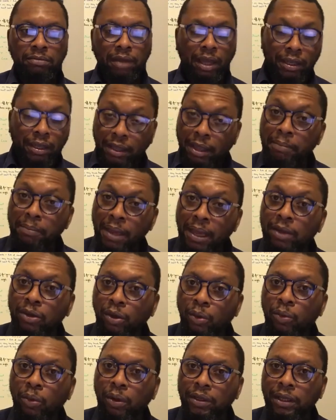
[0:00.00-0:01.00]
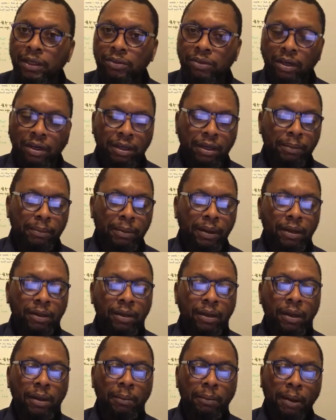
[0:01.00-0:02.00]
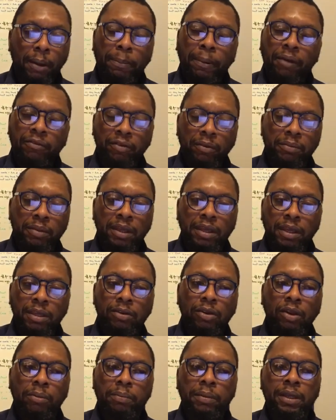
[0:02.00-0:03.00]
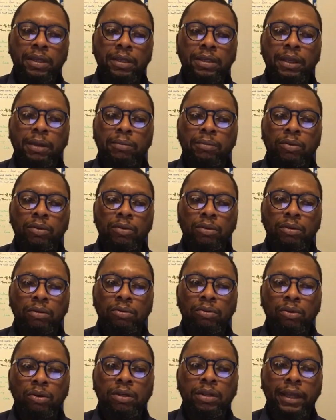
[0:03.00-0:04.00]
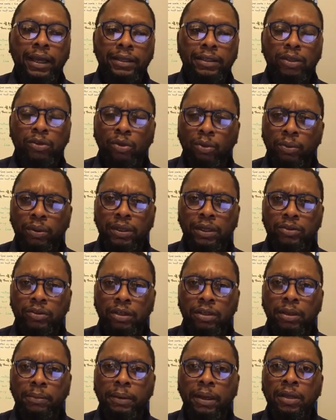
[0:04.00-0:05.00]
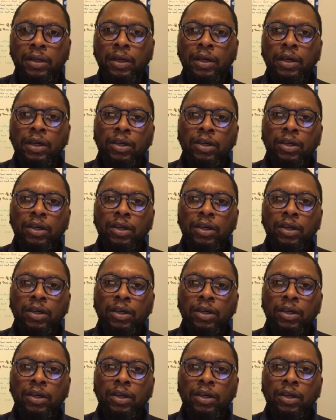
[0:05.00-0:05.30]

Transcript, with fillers: and they may know what they're talking about, but apart from it not making them look like they know what they're talking about,